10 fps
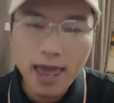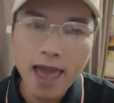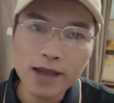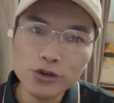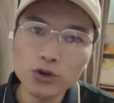
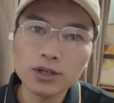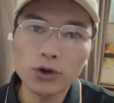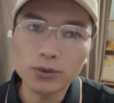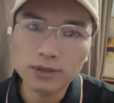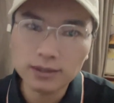Annual
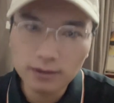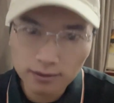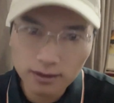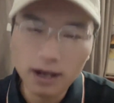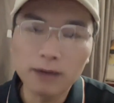gold
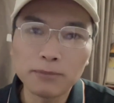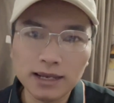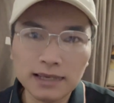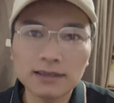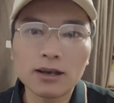
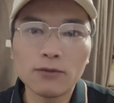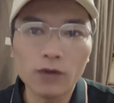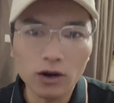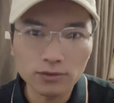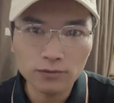mining
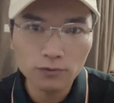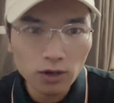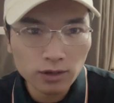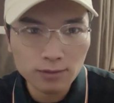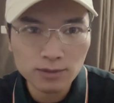
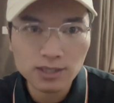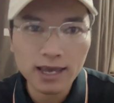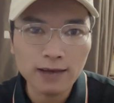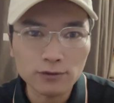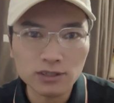volumes
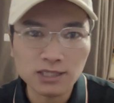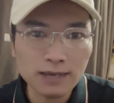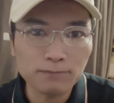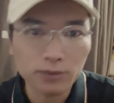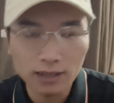have
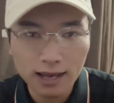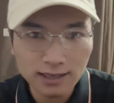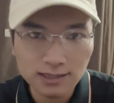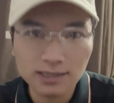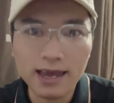
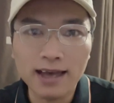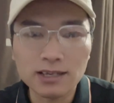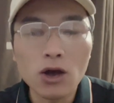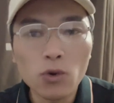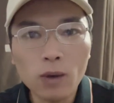stabilized
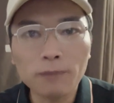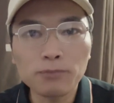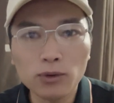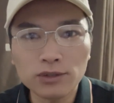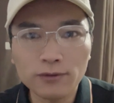at
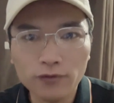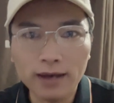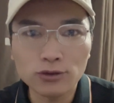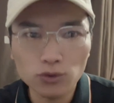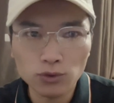
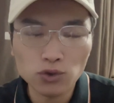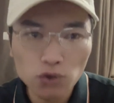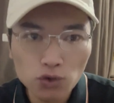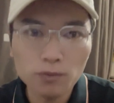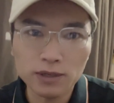1.5 to
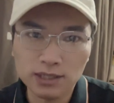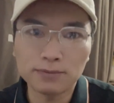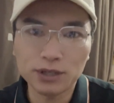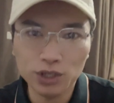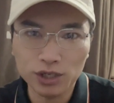
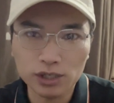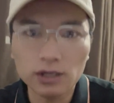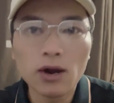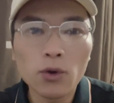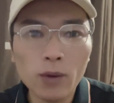2% per
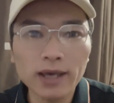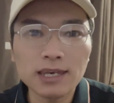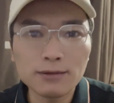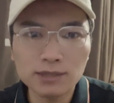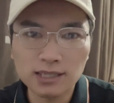year. Why
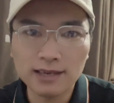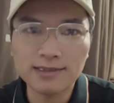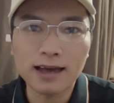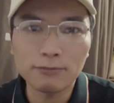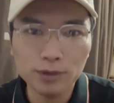keep saying
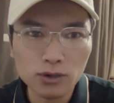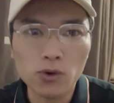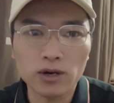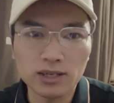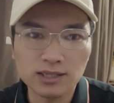that
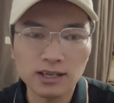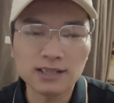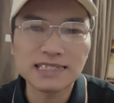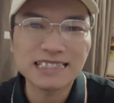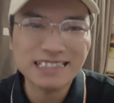Bitcoin is
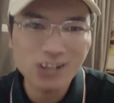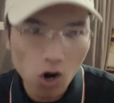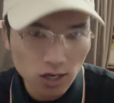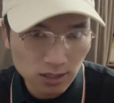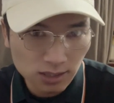a
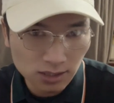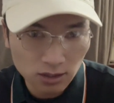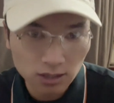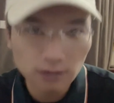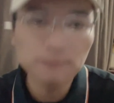
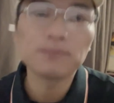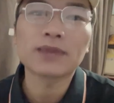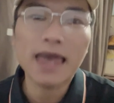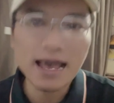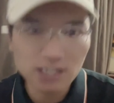scarcer
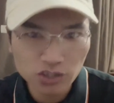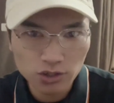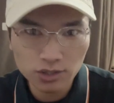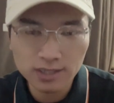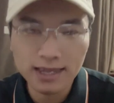
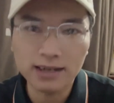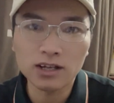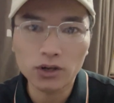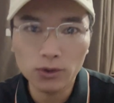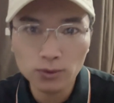asset than
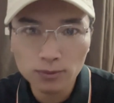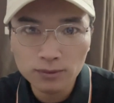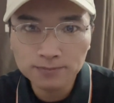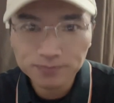gold?